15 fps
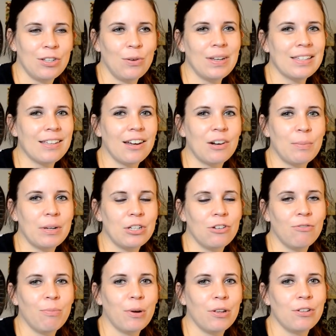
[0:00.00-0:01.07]
so he's got a bunch
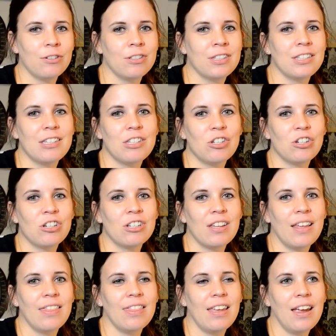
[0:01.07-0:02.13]
of brothers and sisters,
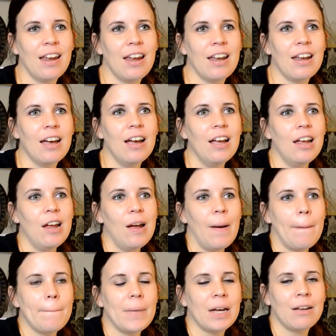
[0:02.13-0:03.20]
and then
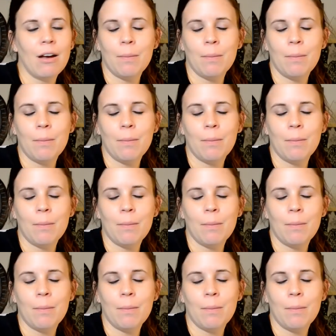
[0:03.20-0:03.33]
my